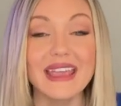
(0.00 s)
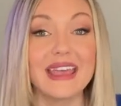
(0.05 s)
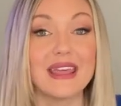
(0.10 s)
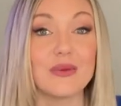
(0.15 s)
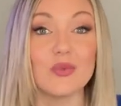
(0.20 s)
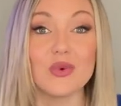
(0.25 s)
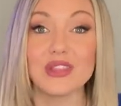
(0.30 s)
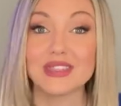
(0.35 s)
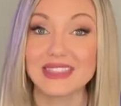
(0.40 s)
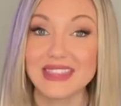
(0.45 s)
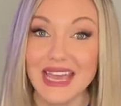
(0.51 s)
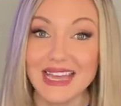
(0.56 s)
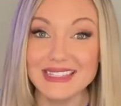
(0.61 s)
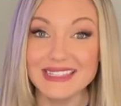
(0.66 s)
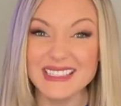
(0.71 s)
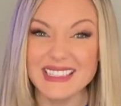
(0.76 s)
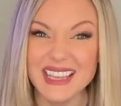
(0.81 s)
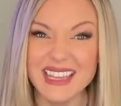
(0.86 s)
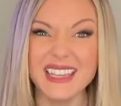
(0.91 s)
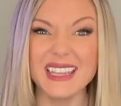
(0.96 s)
and what
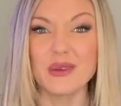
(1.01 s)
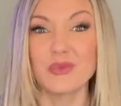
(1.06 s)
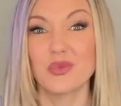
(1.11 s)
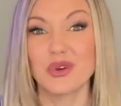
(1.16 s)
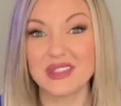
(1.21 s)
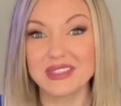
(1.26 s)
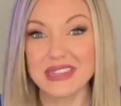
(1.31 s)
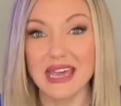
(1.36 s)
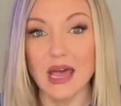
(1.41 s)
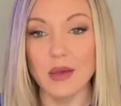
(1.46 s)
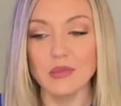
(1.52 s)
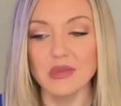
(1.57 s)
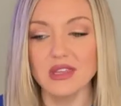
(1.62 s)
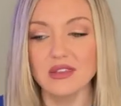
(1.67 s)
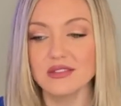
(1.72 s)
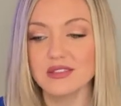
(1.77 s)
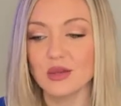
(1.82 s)
that's like and what that means.